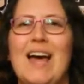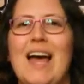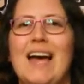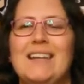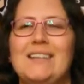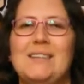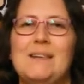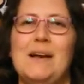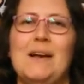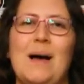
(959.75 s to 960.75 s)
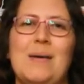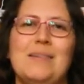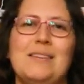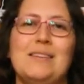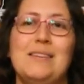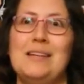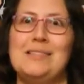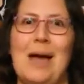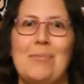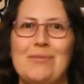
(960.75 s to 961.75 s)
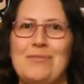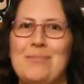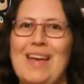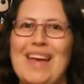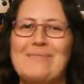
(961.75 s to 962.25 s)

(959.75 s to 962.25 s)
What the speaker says: and things happen from there.